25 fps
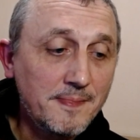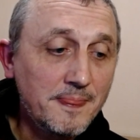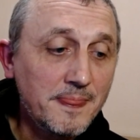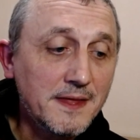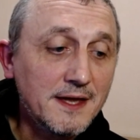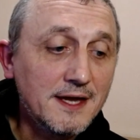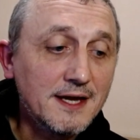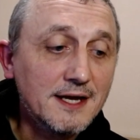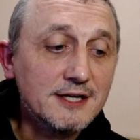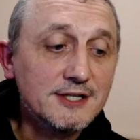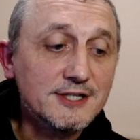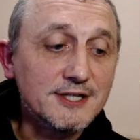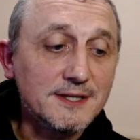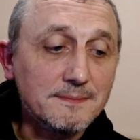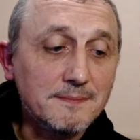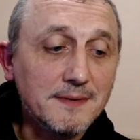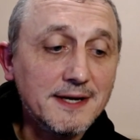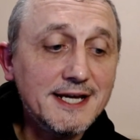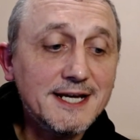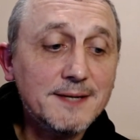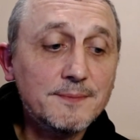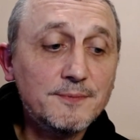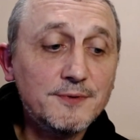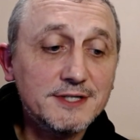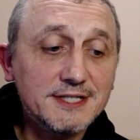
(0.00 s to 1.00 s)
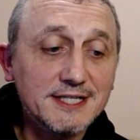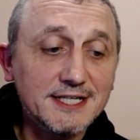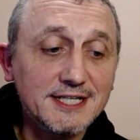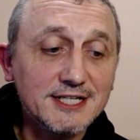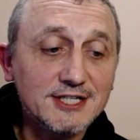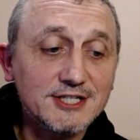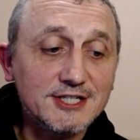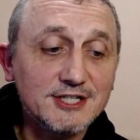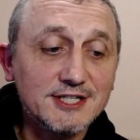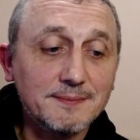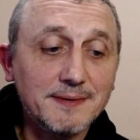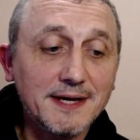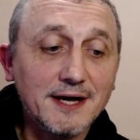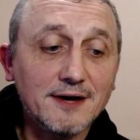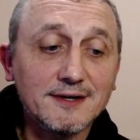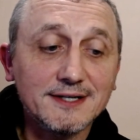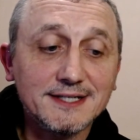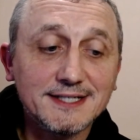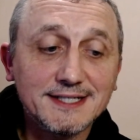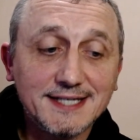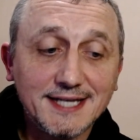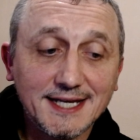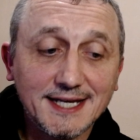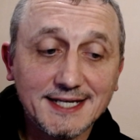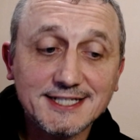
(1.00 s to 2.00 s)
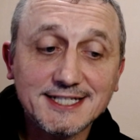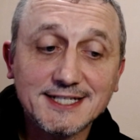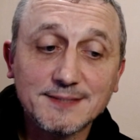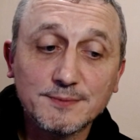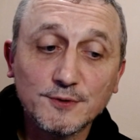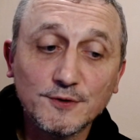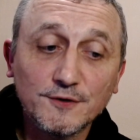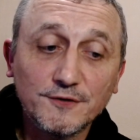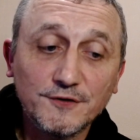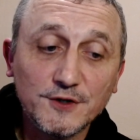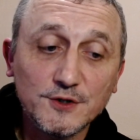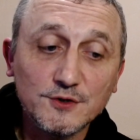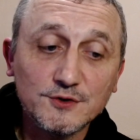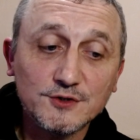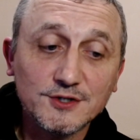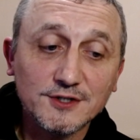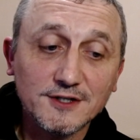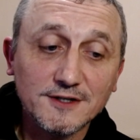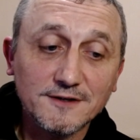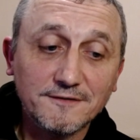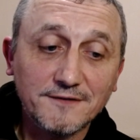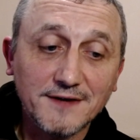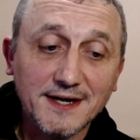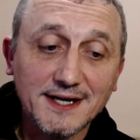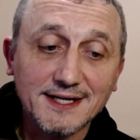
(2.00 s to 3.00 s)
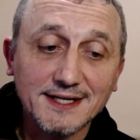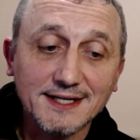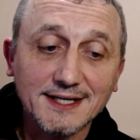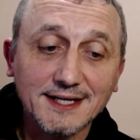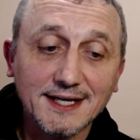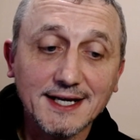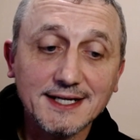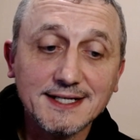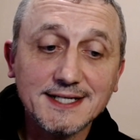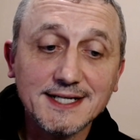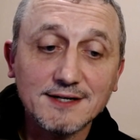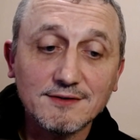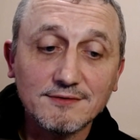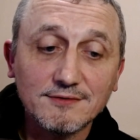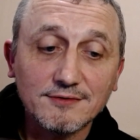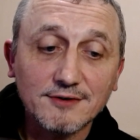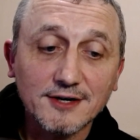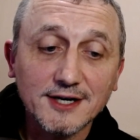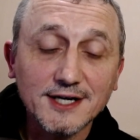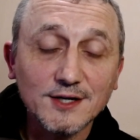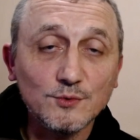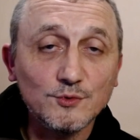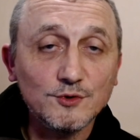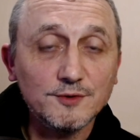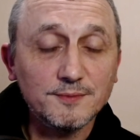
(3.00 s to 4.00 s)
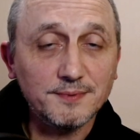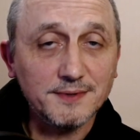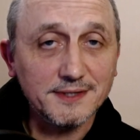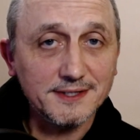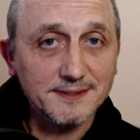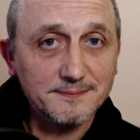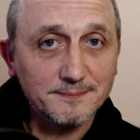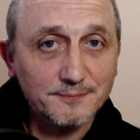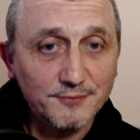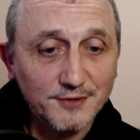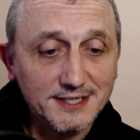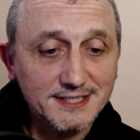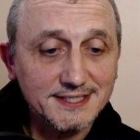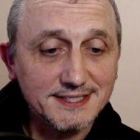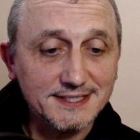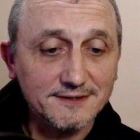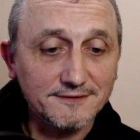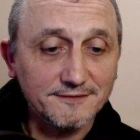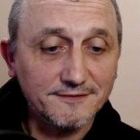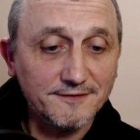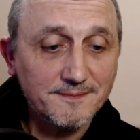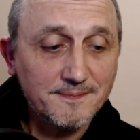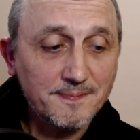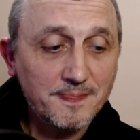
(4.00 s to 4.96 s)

To make a prediction about a testable future event and get it right would be impressive.